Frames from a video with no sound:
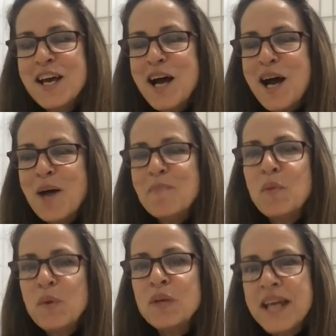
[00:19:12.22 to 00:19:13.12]

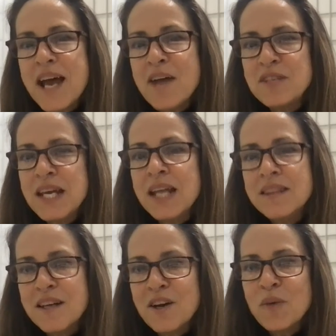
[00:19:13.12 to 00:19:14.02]
But we really have to
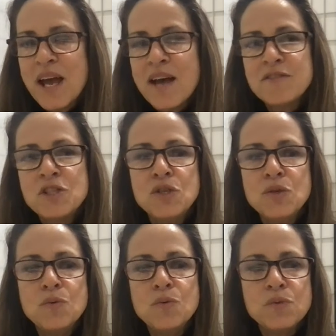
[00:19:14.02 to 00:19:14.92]
get there. We have
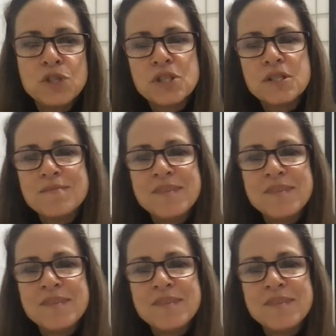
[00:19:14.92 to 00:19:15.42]
to just,